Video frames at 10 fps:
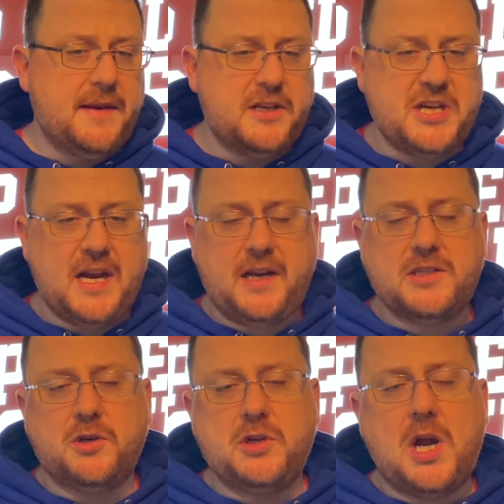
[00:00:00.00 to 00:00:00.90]
The Jackets
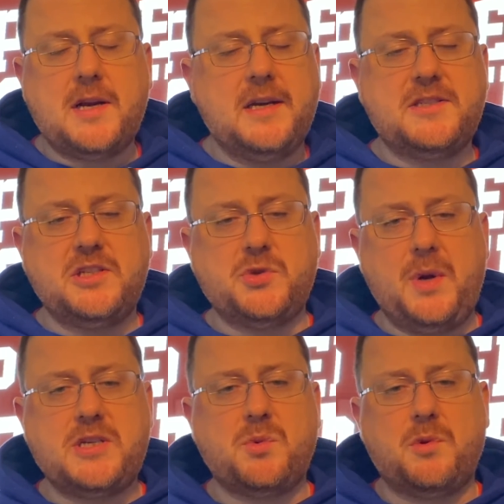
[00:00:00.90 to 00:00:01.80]
are not in a
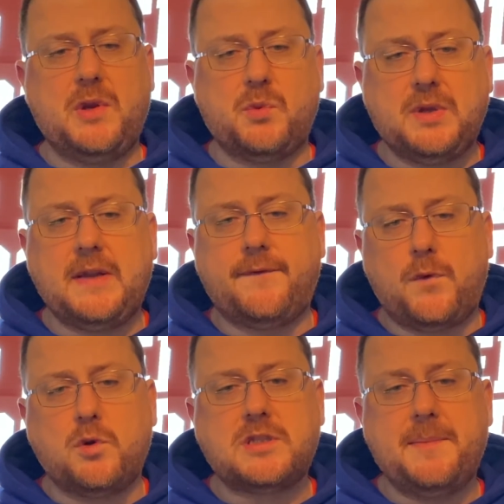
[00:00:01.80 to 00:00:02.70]
situation where they're really
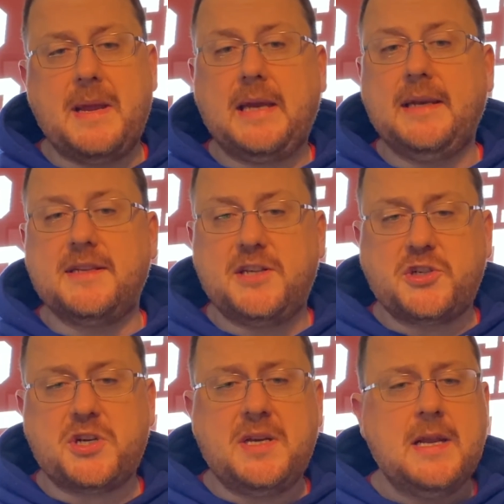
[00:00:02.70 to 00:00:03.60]
forced to make a
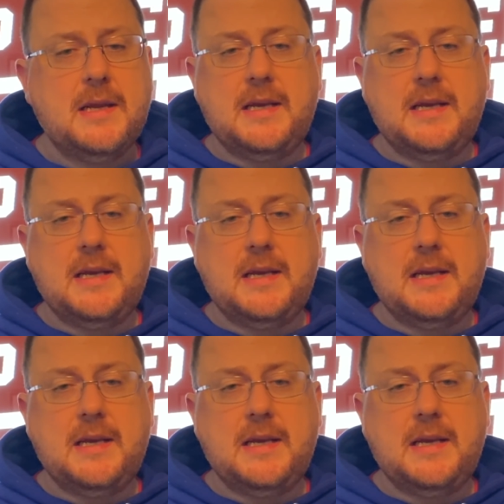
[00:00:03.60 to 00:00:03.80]
decision.